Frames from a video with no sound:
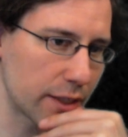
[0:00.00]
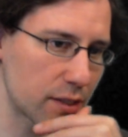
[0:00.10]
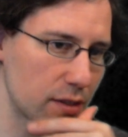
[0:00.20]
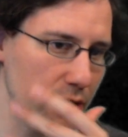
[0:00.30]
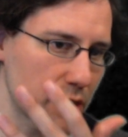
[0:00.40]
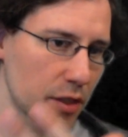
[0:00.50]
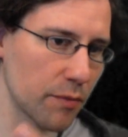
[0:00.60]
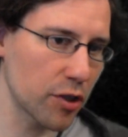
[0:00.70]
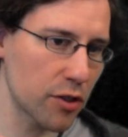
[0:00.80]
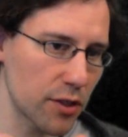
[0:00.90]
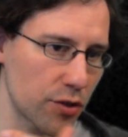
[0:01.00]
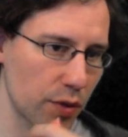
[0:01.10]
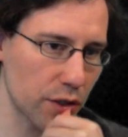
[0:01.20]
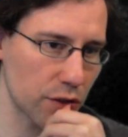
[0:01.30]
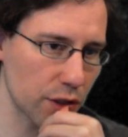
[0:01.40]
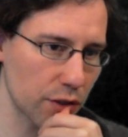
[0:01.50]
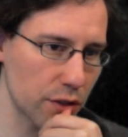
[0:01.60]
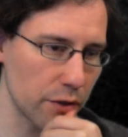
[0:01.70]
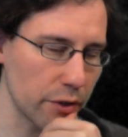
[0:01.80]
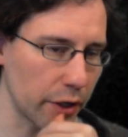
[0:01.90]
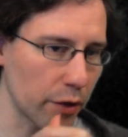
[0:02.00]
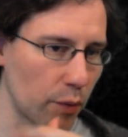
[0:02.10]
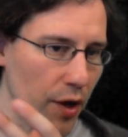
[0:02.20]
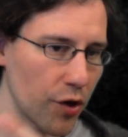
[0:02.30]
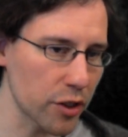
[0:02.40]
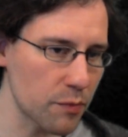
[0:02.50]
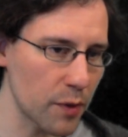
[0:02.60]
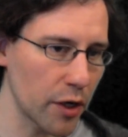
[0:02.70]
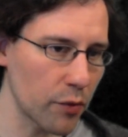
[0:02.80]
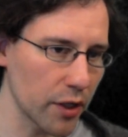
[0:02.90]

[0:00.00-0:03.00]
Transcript: it's, it's a similar situation to like Wandering Spirit,